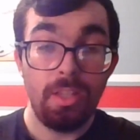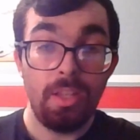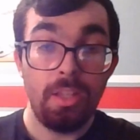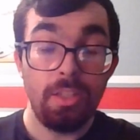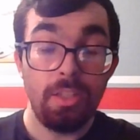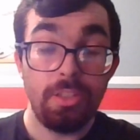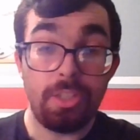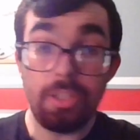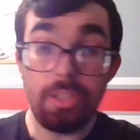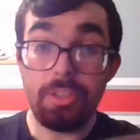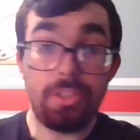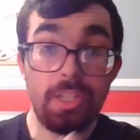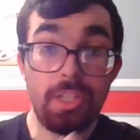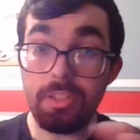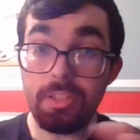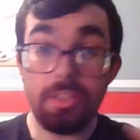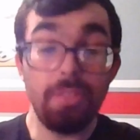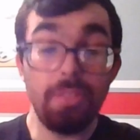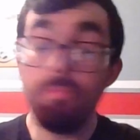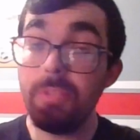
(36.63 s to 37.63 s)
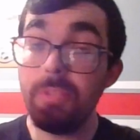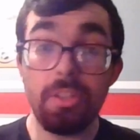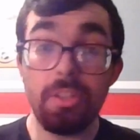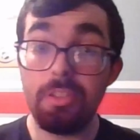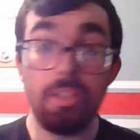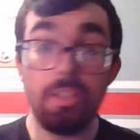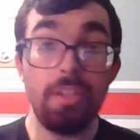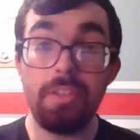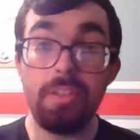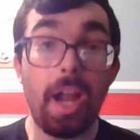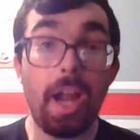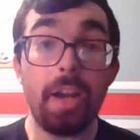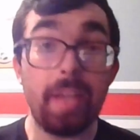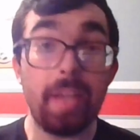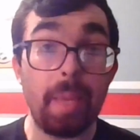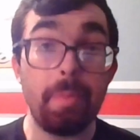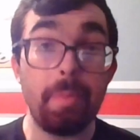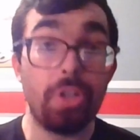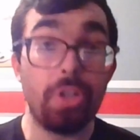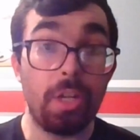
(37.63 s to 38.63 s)
j- just this entire
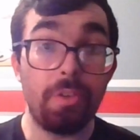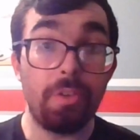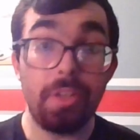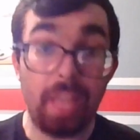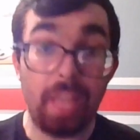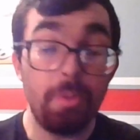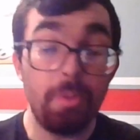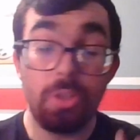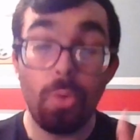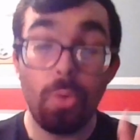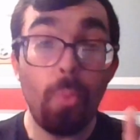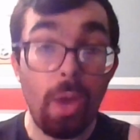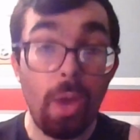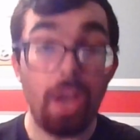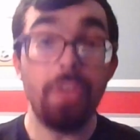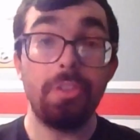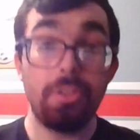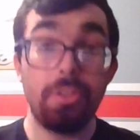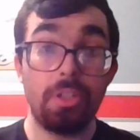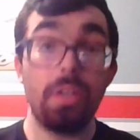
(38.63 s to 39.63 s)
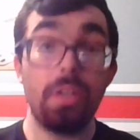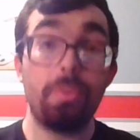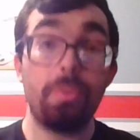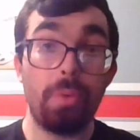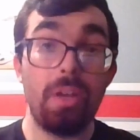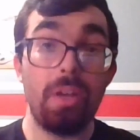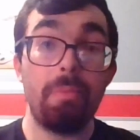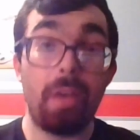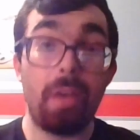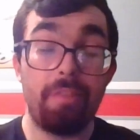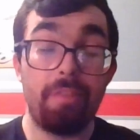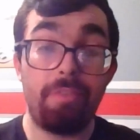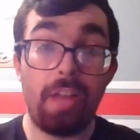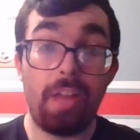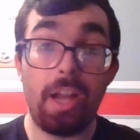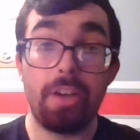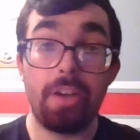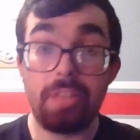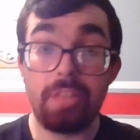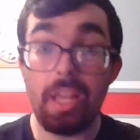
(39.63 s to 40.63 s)
game in general, that was a well deserved win by the
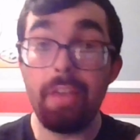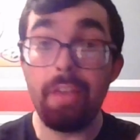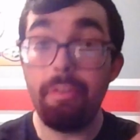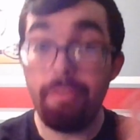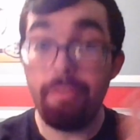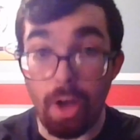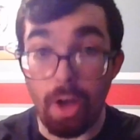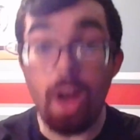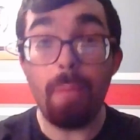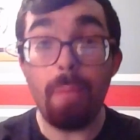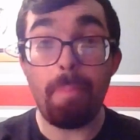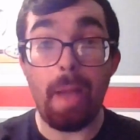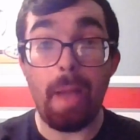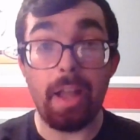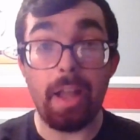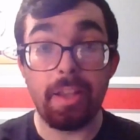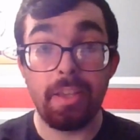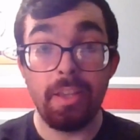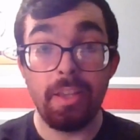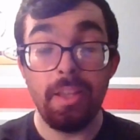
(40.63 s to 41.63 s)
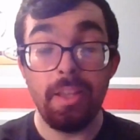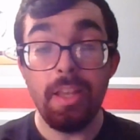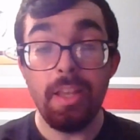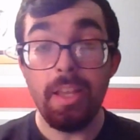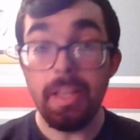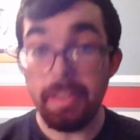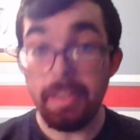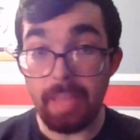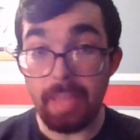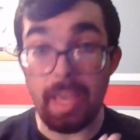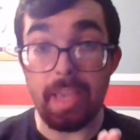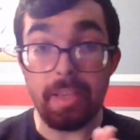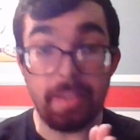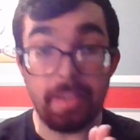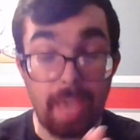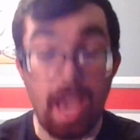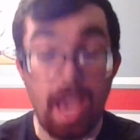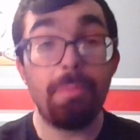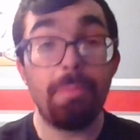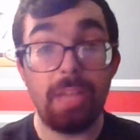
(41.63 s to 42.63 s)
Flyers. They fought back, they
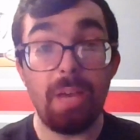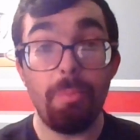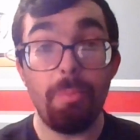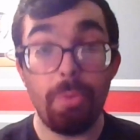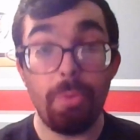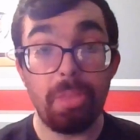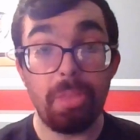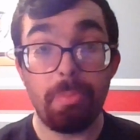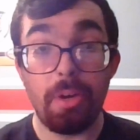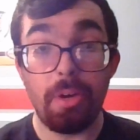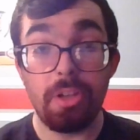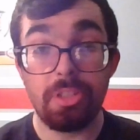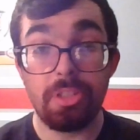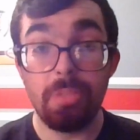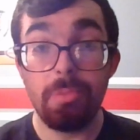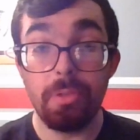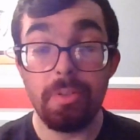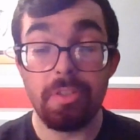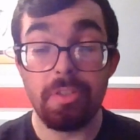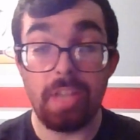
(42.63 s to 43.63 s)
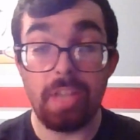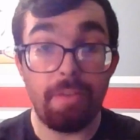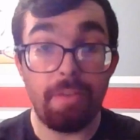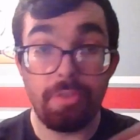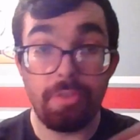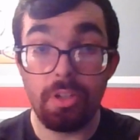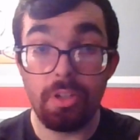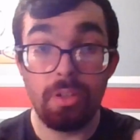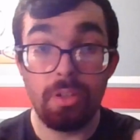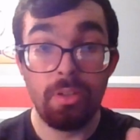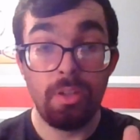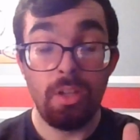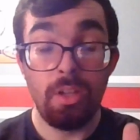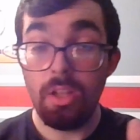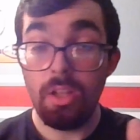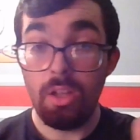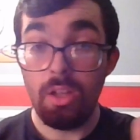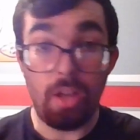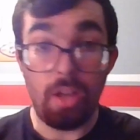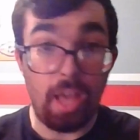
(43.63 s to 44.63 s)
kept up with the Boston Bruins after
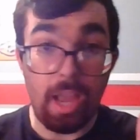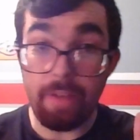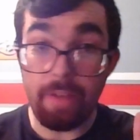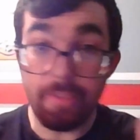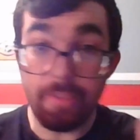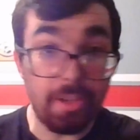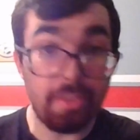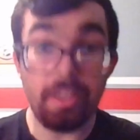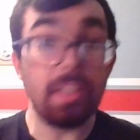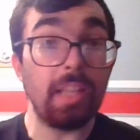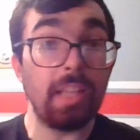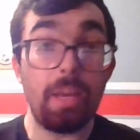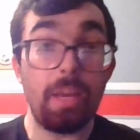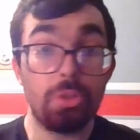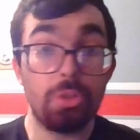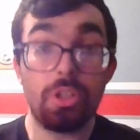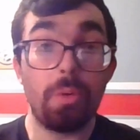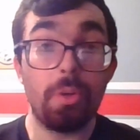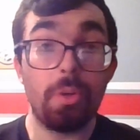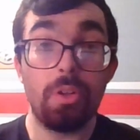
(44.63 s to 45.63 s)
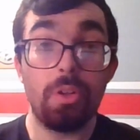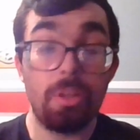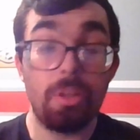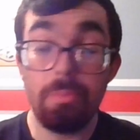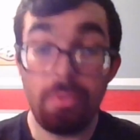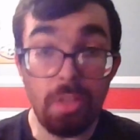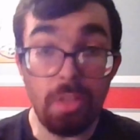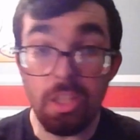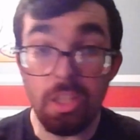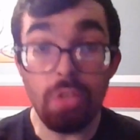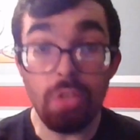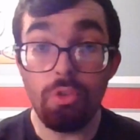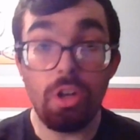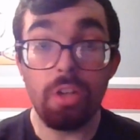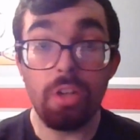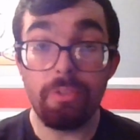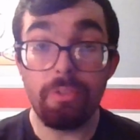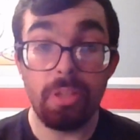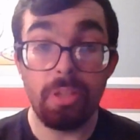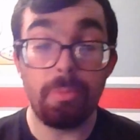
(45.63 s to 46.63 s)
everything that was going completely
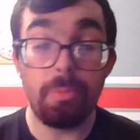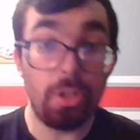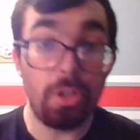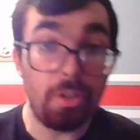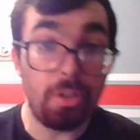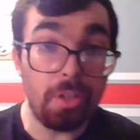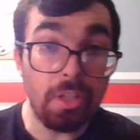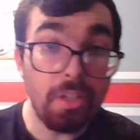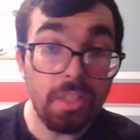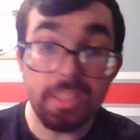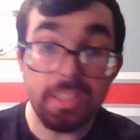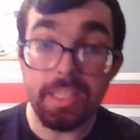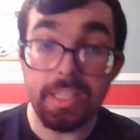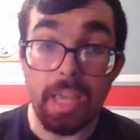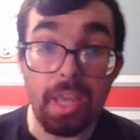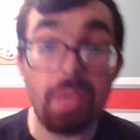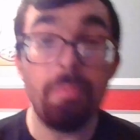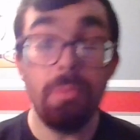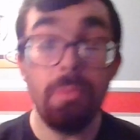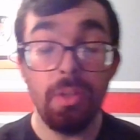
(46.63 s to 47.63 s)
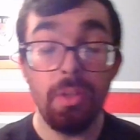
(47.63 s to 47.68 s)
wrong for them early in this game.